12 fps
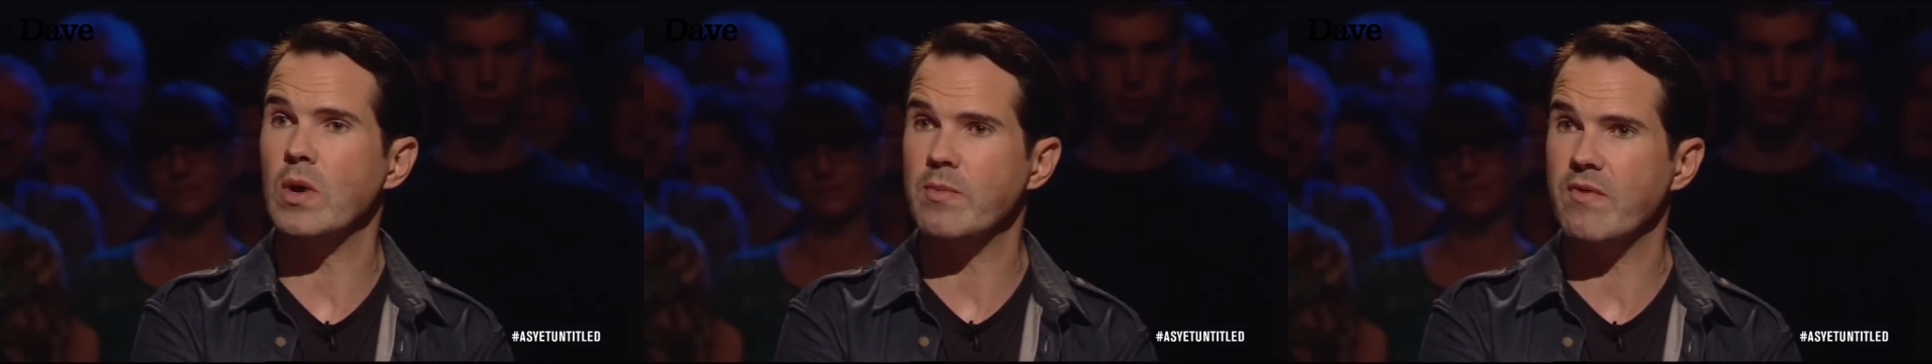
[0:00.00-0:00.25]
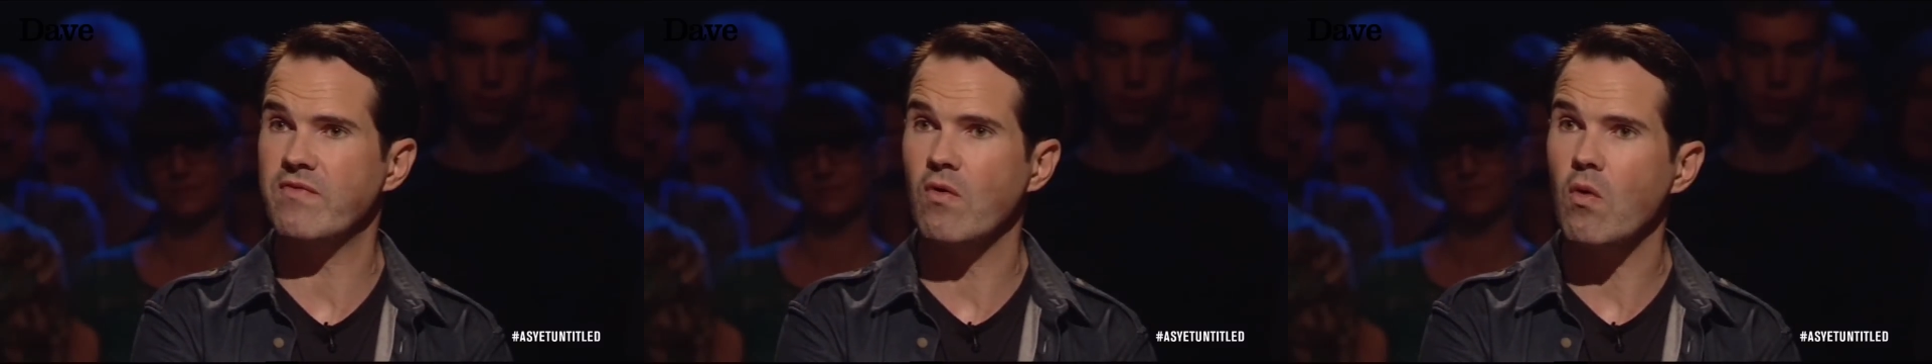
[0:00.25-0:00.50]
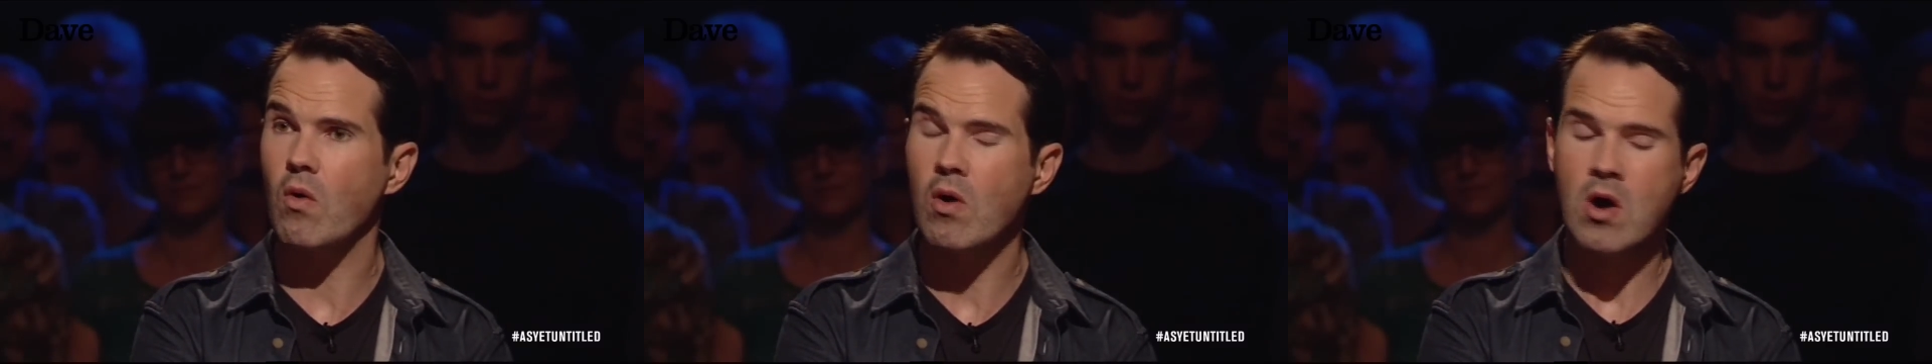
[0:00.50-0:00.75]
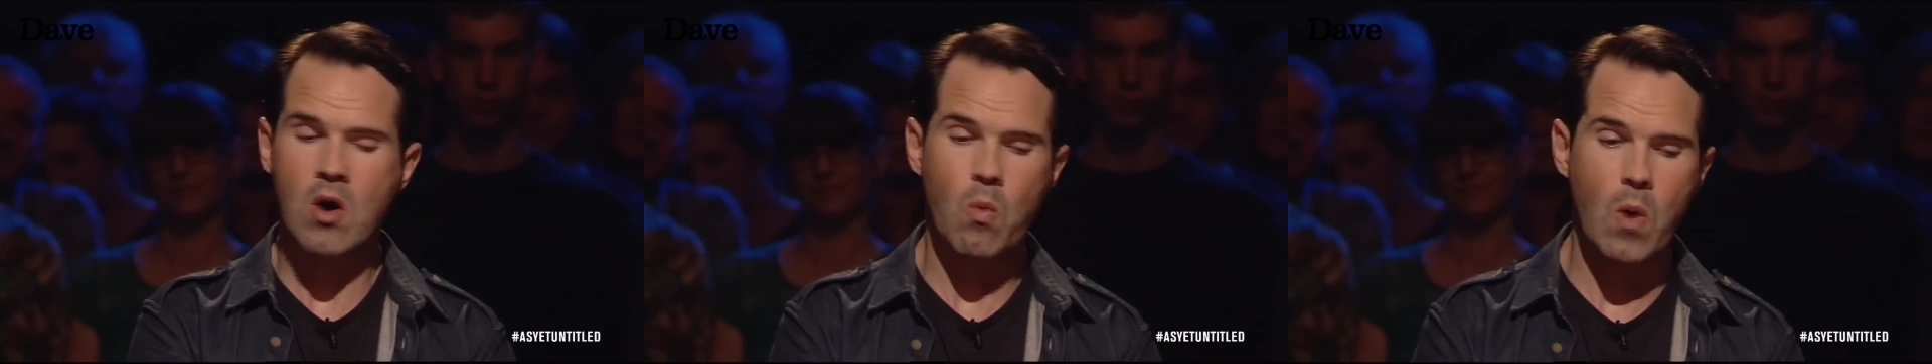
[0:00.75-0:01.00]
the week before
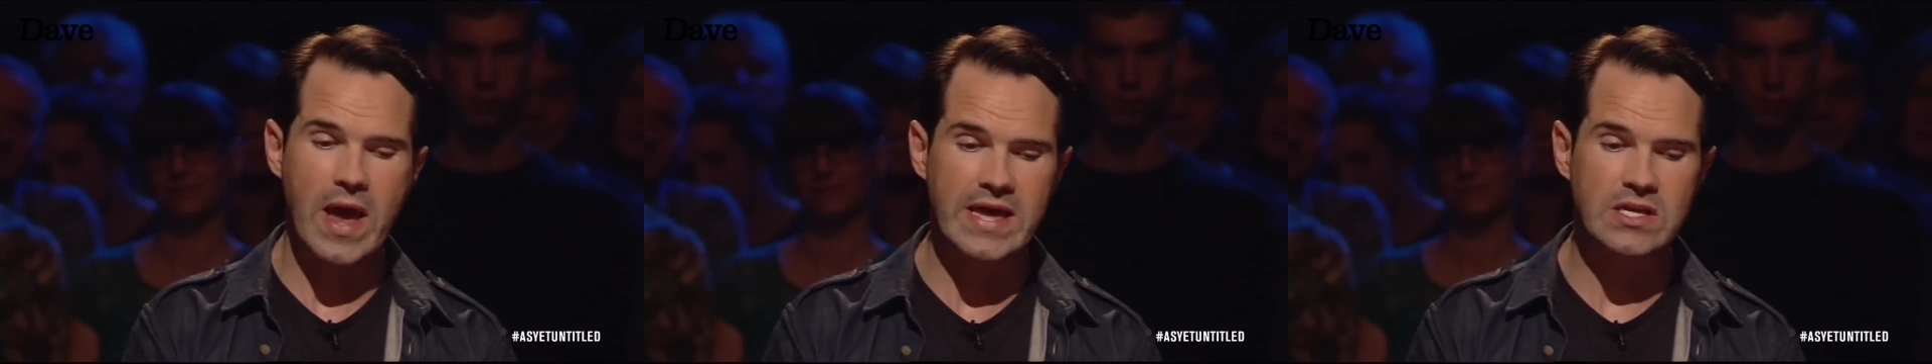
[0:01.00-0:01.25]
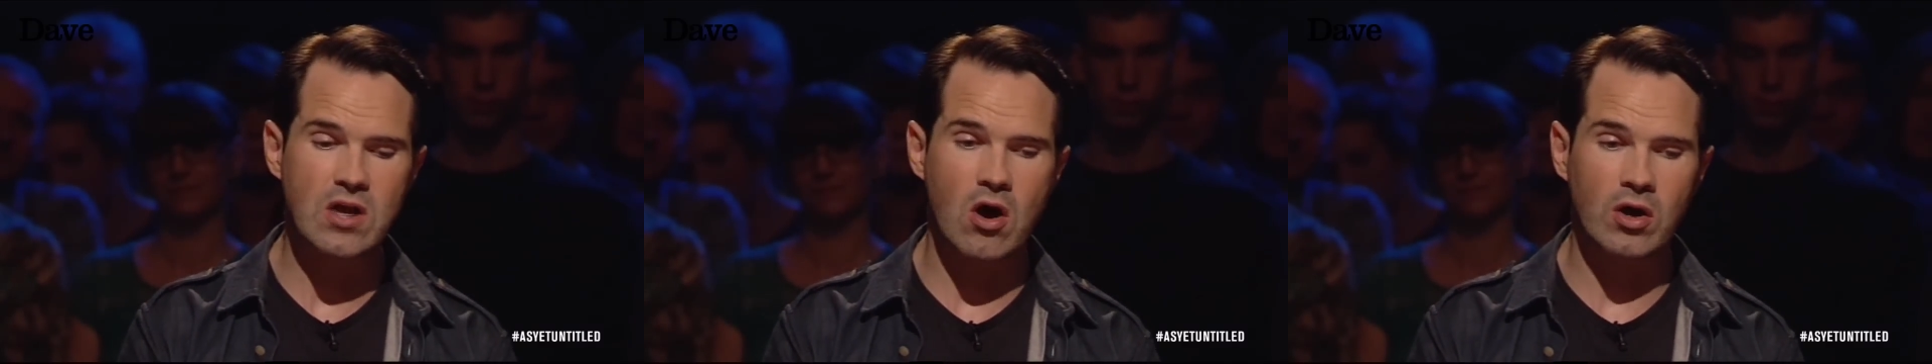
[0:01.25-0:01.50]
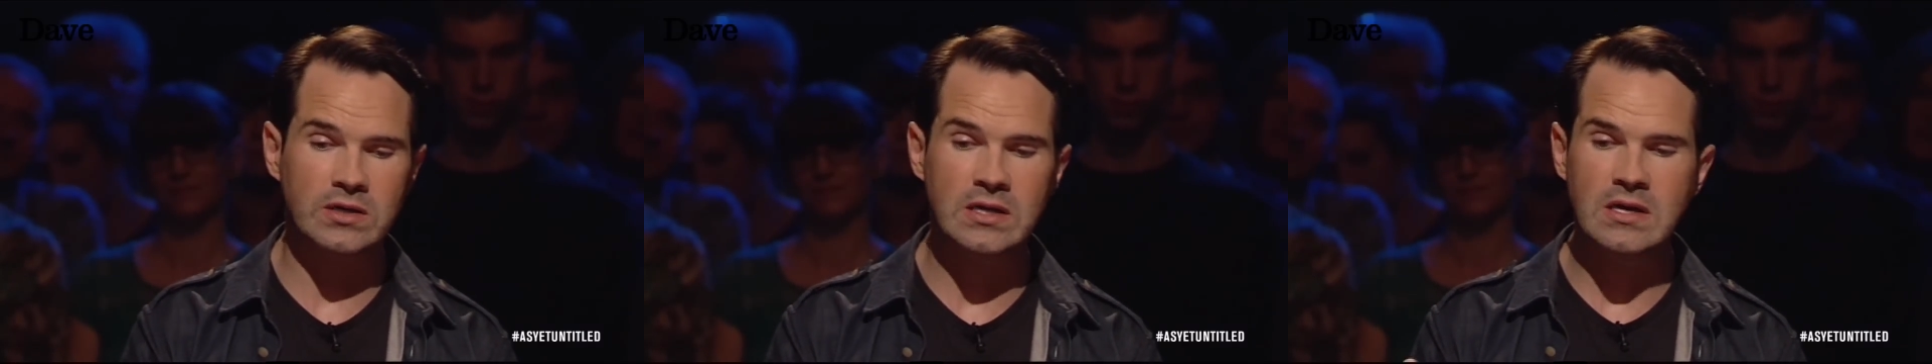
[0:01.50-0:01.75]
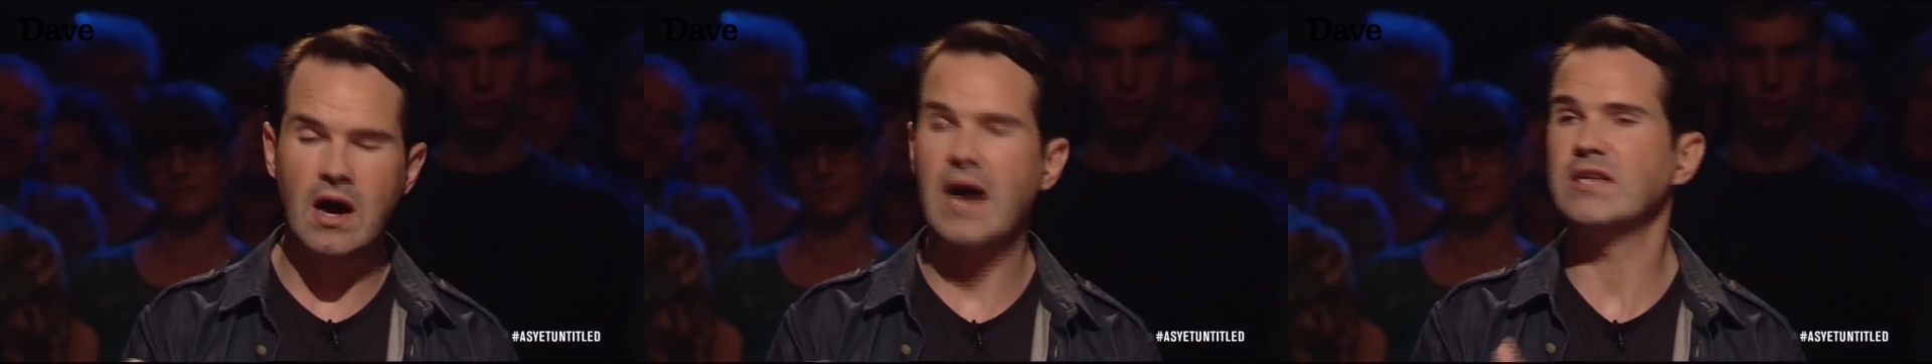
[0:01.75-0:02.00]
where he'd gone,
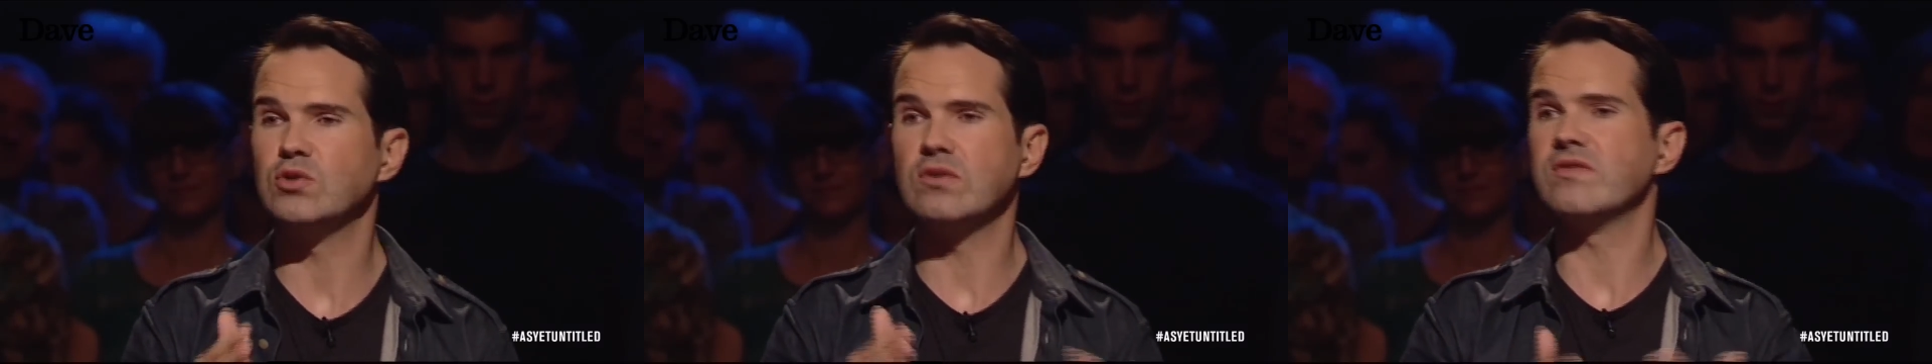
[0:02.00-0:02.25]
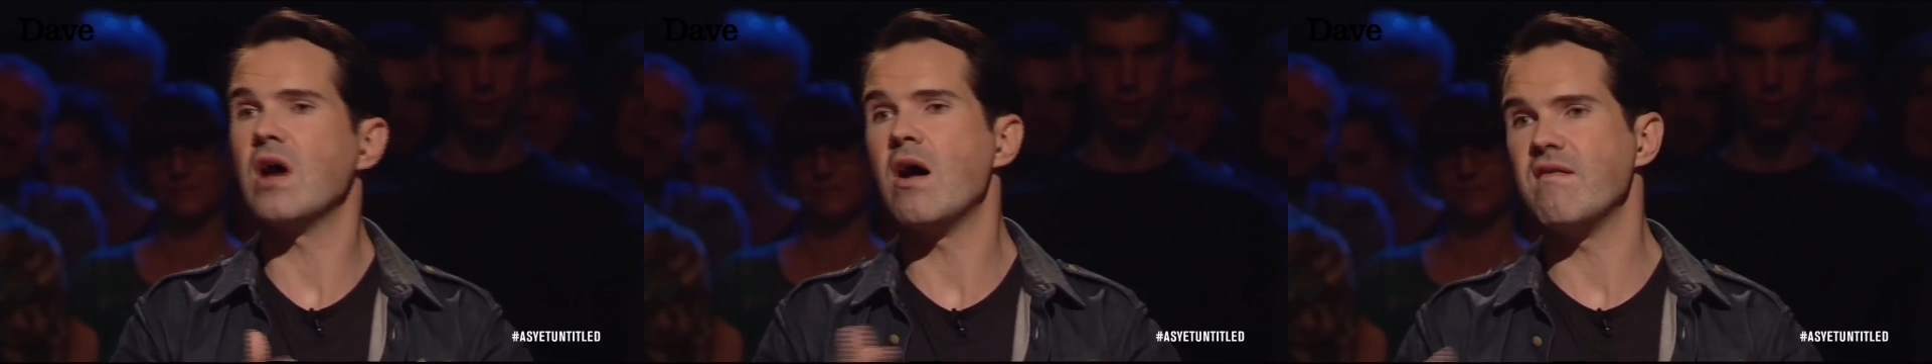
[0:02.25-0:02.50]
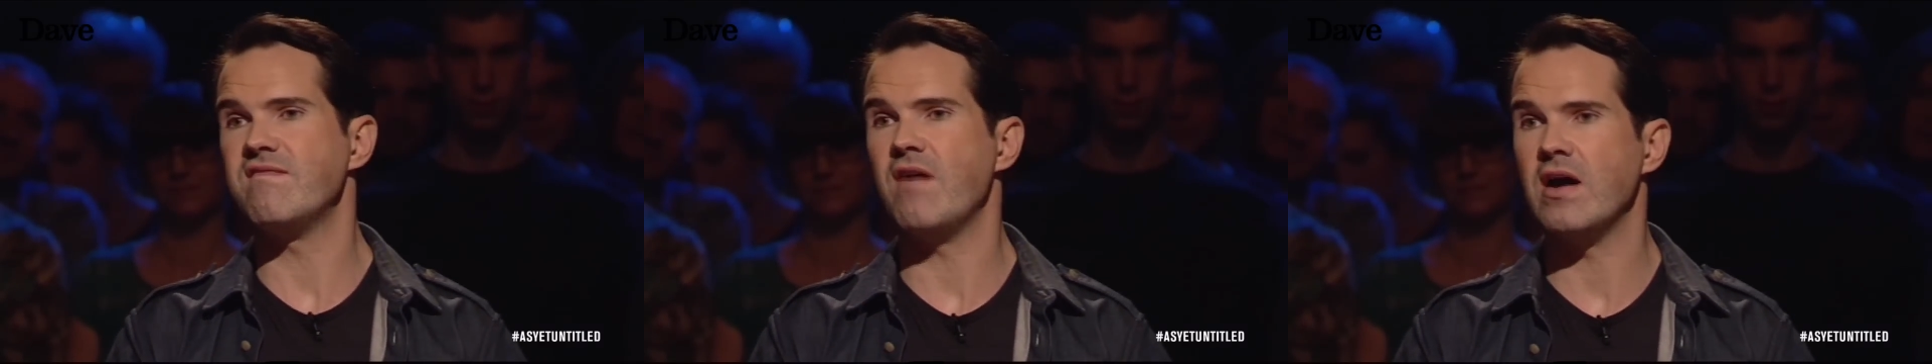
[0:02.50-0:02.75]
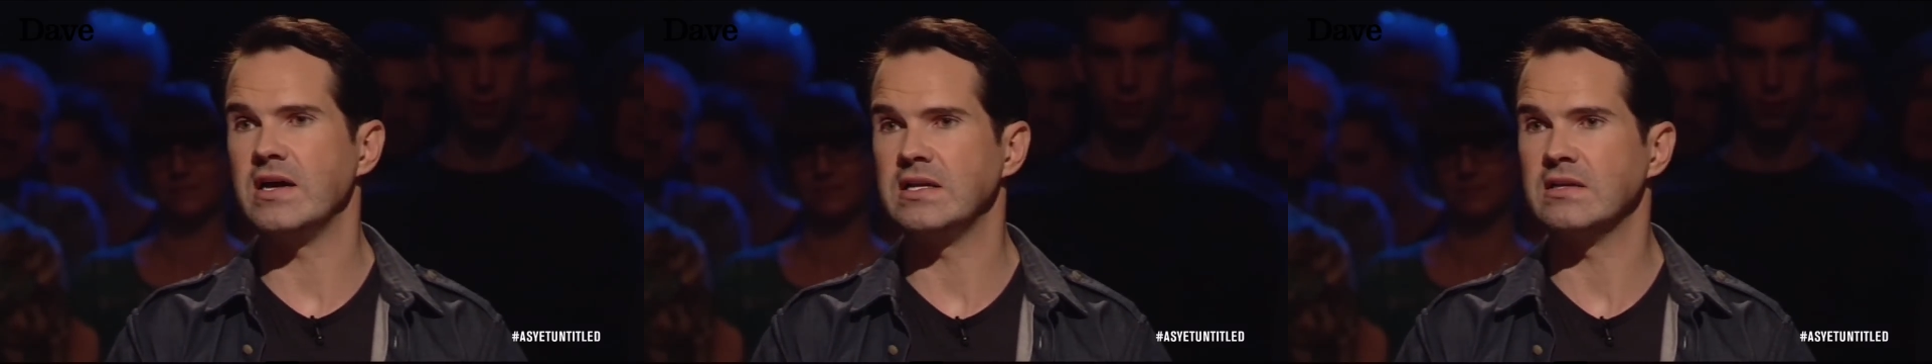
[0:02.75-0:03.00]
I sort of can't
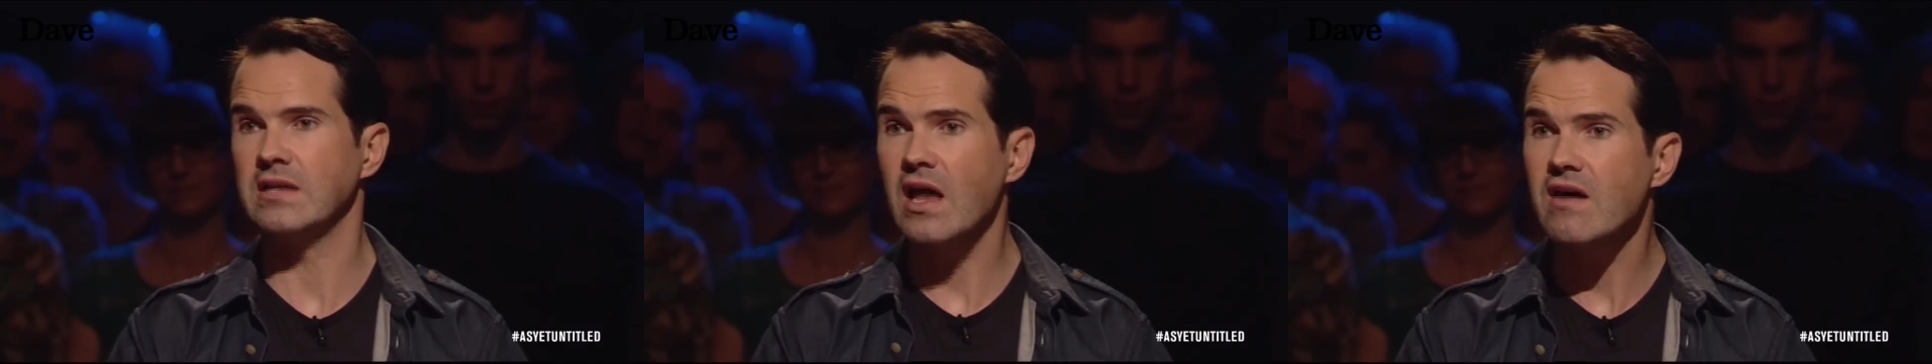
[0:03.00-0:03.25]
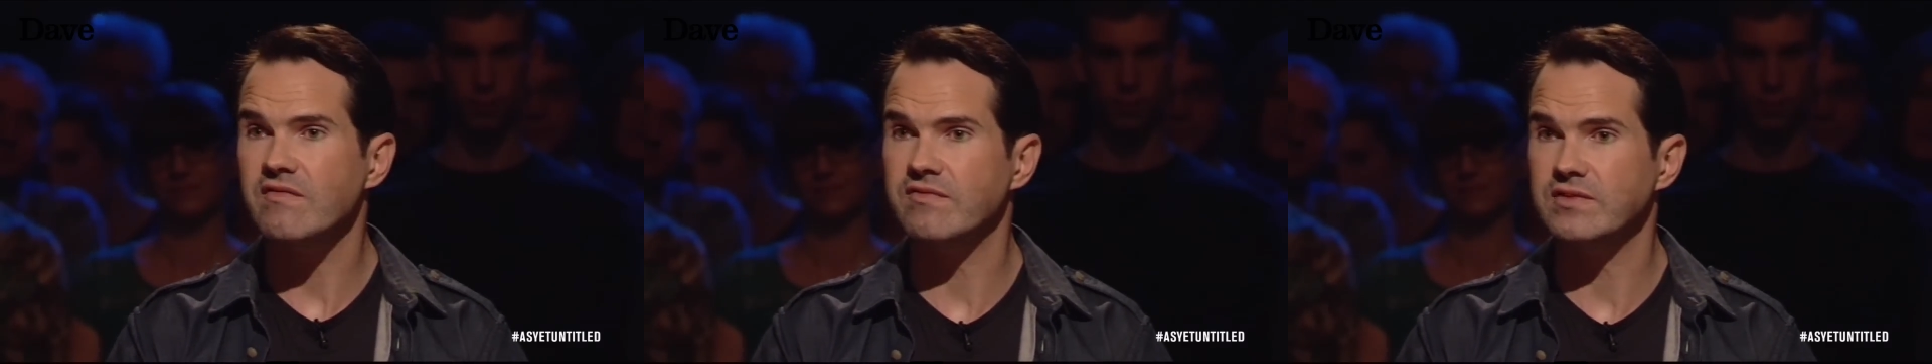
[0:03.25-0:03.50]
find love.